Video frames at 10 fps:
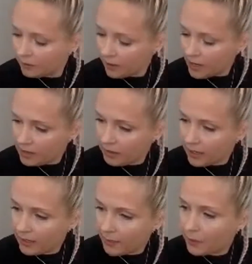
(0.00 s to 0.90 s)
And
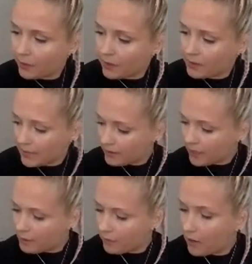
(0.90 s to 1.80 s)
again, I'm going 10
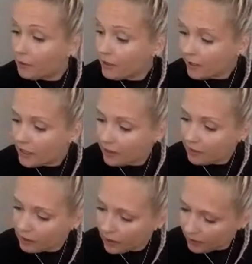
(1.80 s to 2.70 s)
times around in
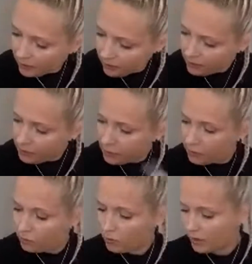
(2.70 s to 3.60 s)
the color.
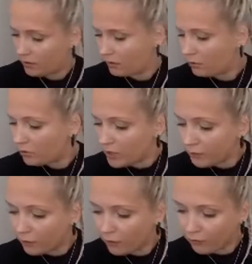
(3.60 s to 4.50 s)
1, 2, 3,
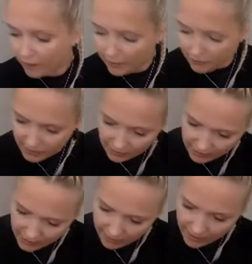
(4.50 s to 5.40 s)
4, 5, 6,
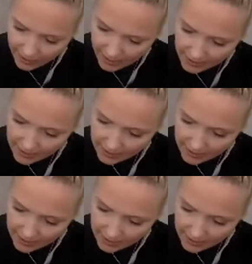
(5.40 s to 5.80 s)
7, 8,